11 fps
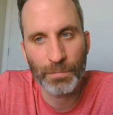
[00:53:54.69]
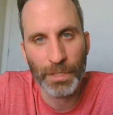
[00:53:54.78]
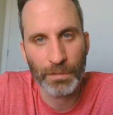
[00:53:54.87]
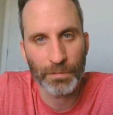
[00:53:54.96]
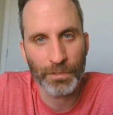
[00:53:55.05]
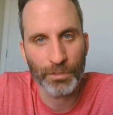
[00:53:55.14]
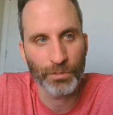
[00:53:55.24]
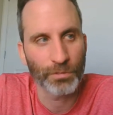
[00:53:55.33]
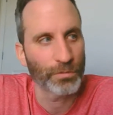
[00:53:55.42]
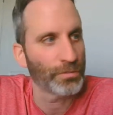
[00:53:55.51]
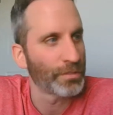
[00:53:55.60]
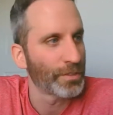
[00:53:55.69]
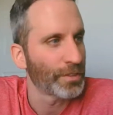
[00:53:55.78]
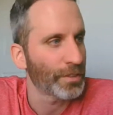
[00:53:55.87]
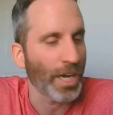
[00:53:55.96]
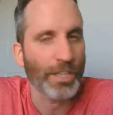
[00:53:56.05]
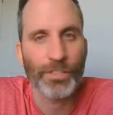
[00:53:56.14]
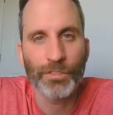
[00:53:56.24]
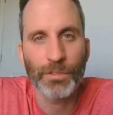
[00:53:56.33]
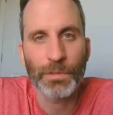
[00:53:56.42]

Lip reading: be able to talk to you.